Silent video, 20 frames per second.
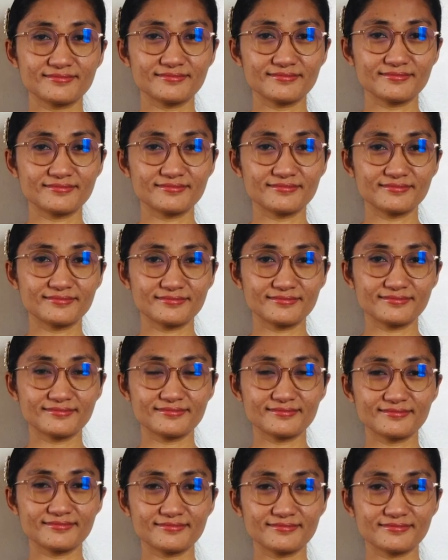
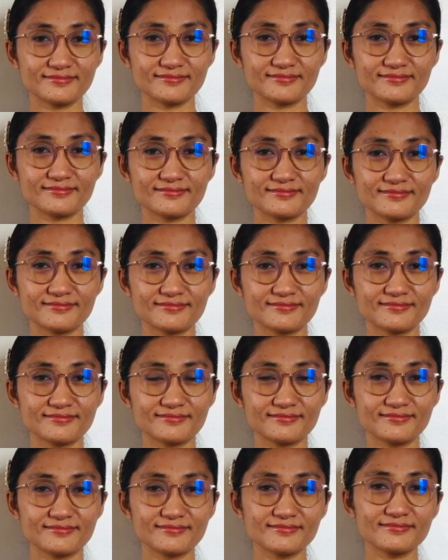
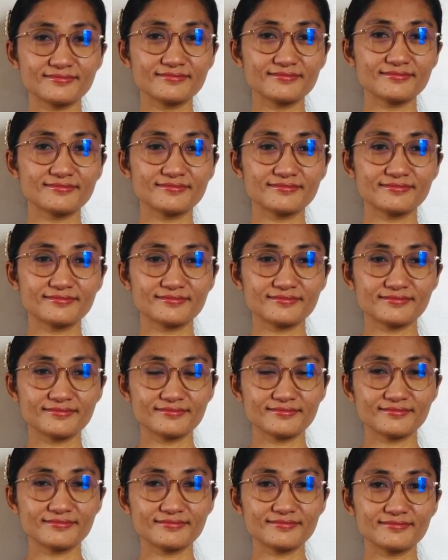
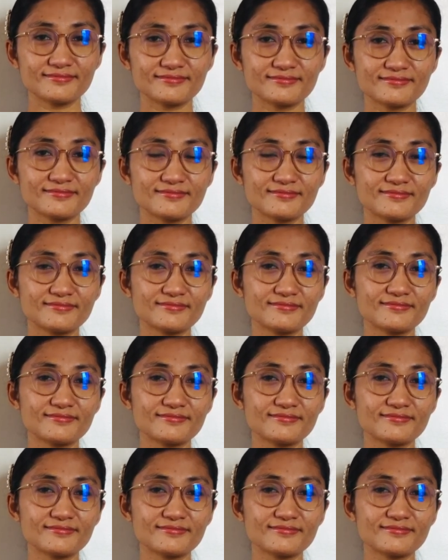Nothing is said.